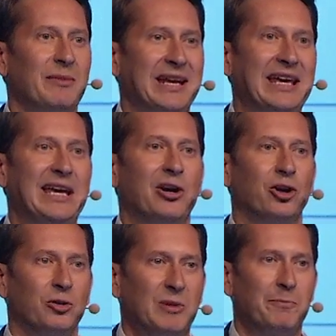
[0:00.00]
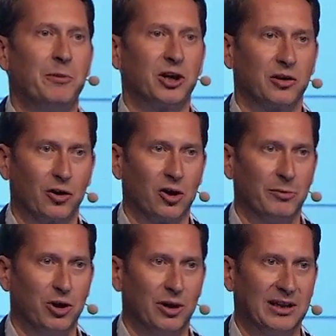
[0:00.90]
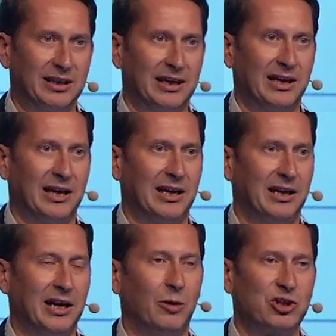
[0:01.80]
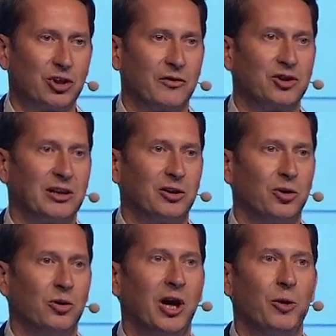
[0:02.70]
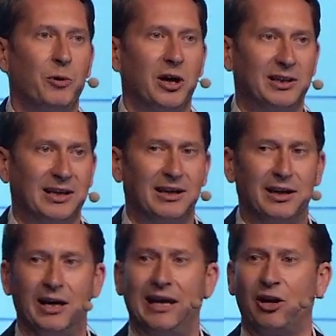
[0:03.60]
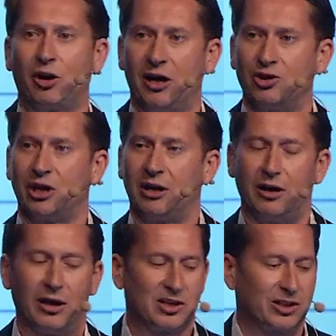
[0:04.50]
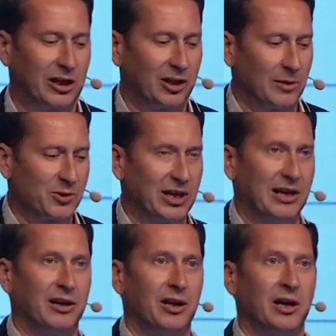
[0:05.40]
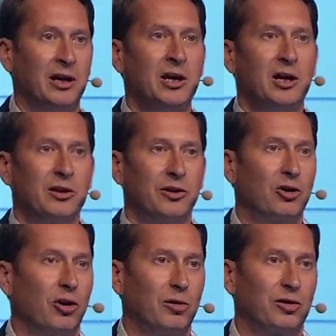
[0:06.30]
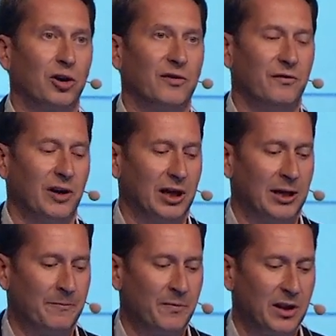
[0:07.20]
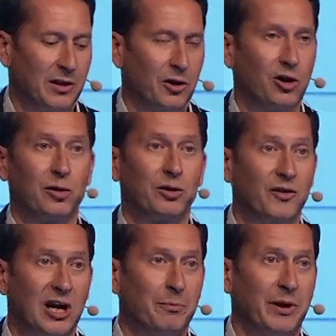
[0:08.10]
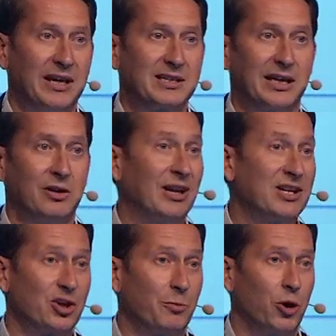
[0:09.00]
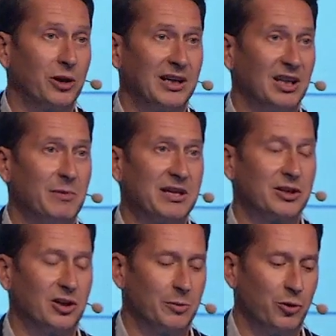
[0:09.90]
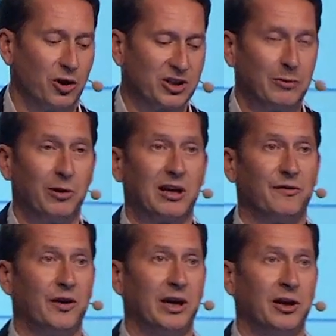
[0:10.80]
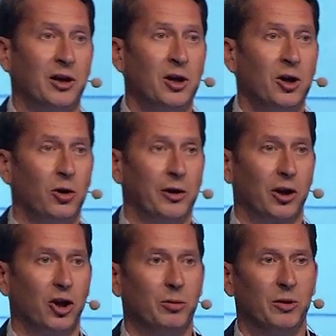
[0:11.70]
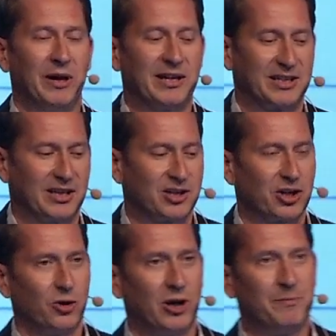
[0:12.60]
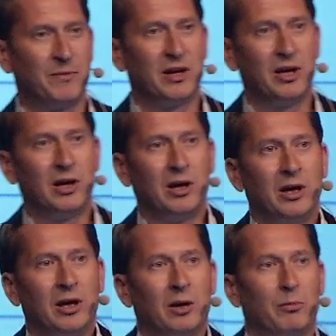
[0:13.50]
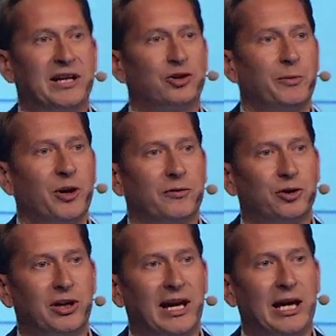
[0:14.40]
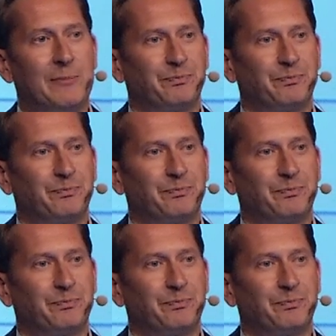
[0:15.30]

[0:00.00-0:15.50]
eager to be part of the community, and we sort of try to do our part in encouraging startups and the growth of companies, and really supporting the best entrepreneurs that we can find on a global basis. So my topic of today,